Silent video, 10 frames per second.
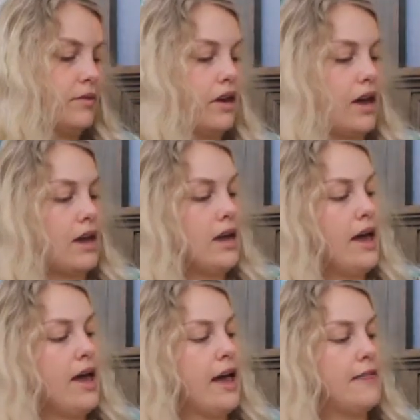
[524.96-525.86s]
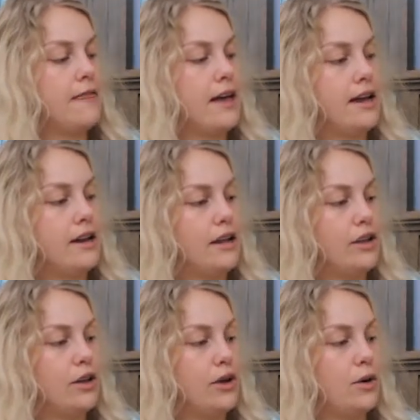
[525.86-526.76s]
Okay, and then
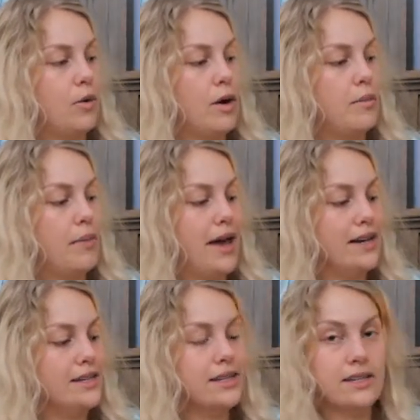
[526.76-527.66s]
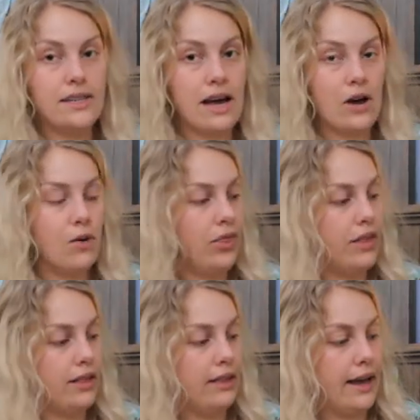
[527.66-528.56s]
you bend down
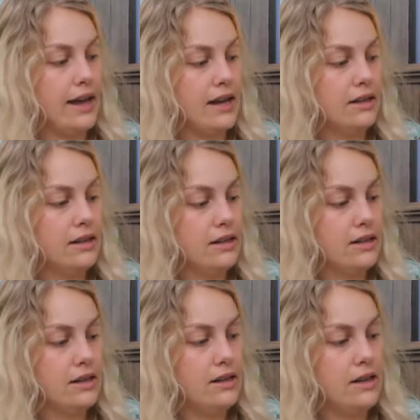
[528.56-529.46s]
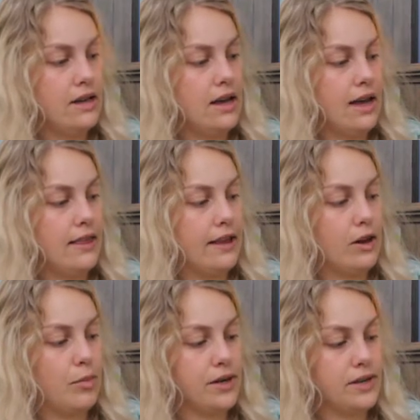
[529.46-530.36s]
the light and then
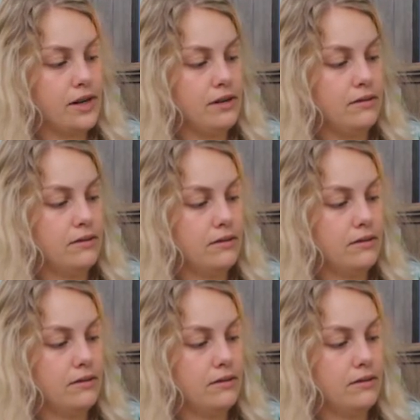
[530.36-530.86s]
you press it on.